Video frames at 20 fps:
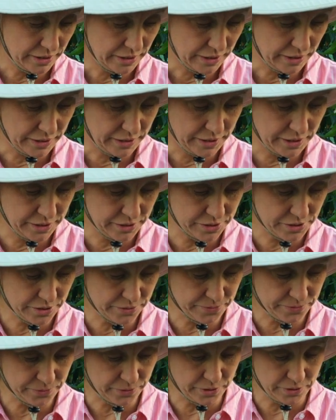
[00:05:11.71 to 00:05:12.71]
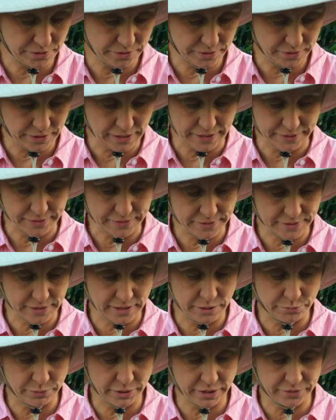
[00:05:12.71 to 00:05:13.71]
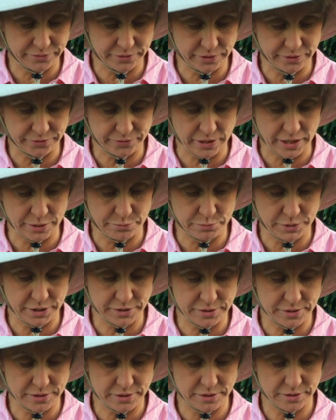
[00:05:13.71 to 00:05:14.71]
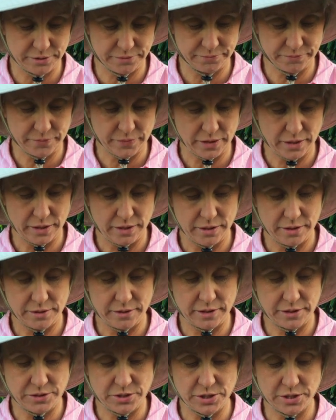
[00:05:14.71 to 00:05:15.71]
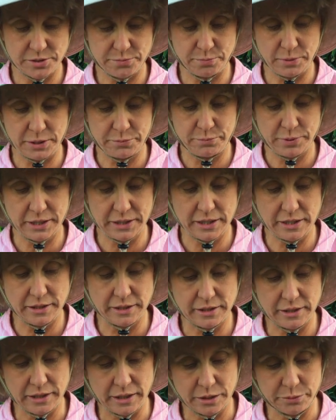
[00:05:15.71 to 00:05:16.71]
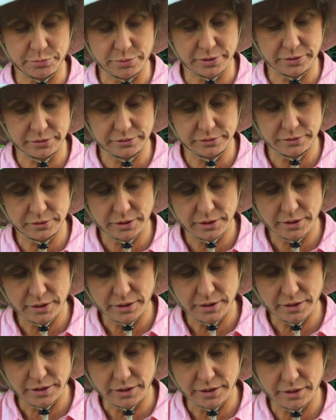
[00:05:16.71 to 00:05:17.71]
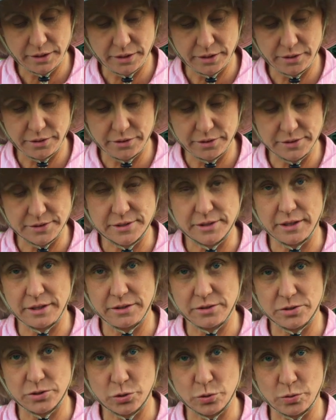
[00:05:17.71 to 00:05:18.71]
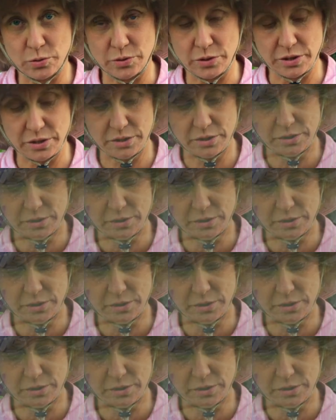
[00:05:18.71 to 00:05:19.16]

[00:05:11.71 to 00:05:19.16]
And here's a fruit at the same level of ripeness that just by picking it up, the skin tore.